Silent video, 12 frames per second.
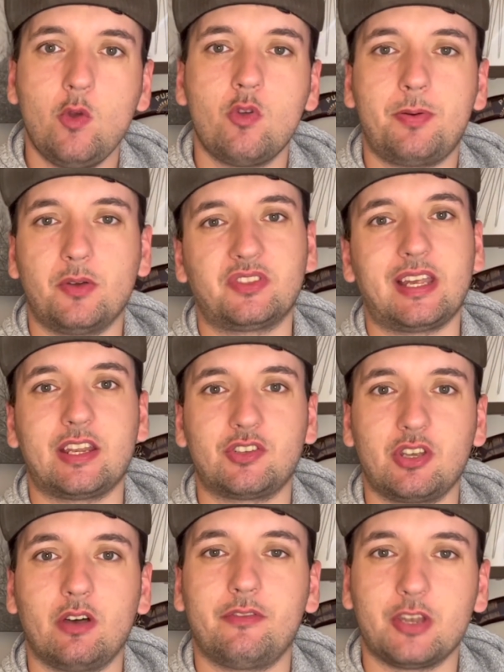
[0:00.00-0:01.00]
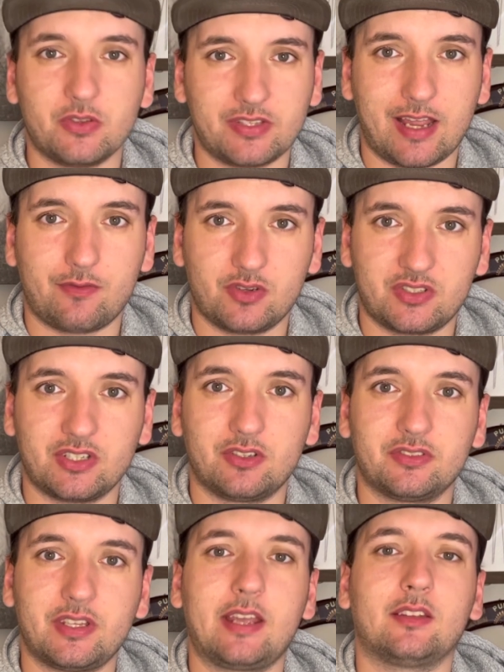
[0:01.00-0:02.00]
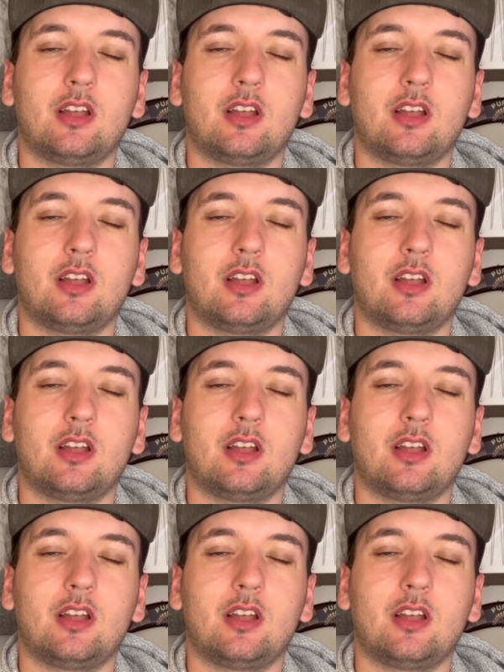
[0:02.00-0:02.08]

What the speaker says: We post NHL videos every single day,